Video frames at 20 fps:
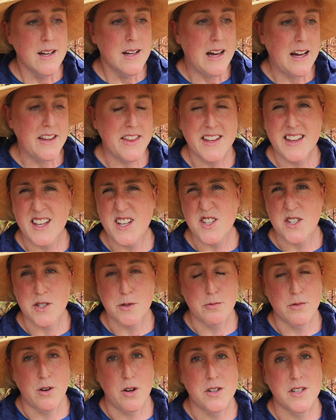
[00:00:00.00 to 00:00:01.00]
I think they
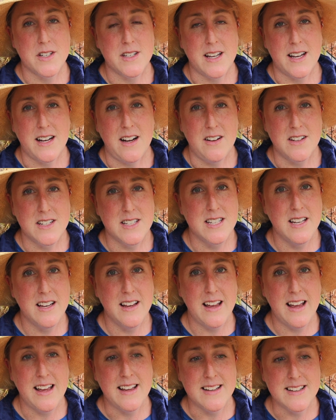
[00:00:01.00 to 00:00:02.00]
just rotted out,
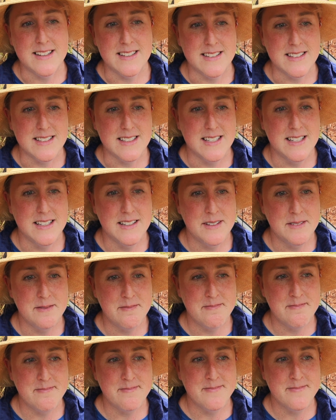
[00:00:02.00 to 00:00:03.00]
and
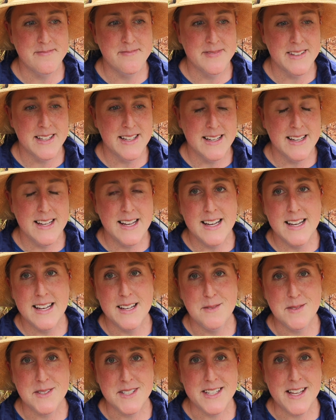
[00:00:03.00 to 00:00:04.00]

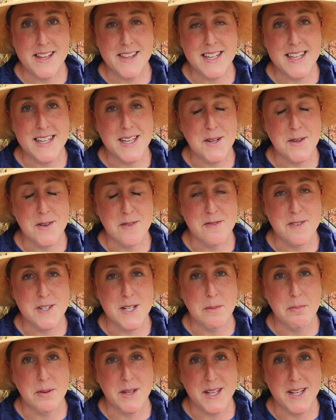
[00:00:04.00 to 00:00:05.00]
it was another year of
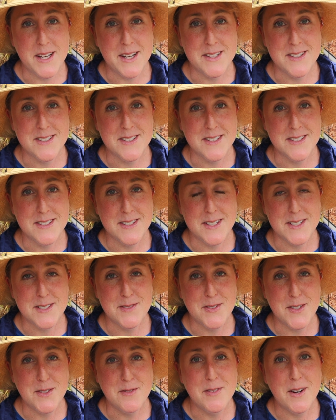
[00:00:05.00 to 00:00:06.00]
deeply
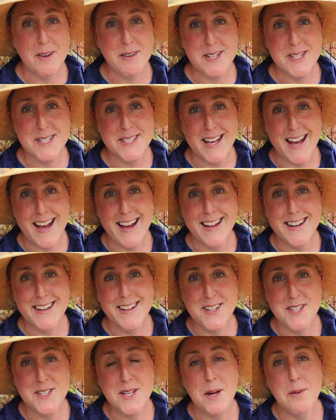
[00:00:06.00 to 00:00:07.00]
unsuccessful, very
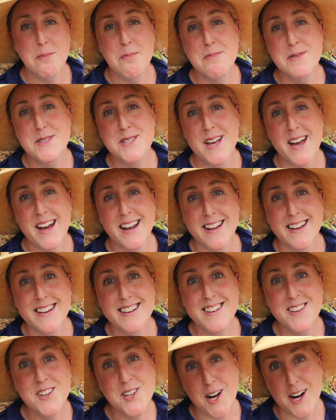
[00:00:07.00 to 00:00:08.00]
sad attempts at a
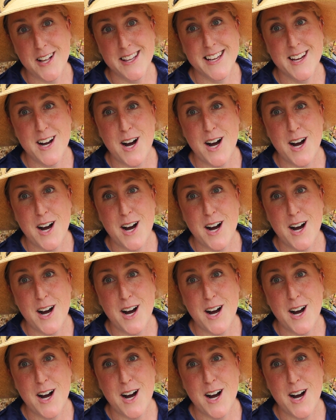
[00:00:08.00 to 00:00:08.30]
garlic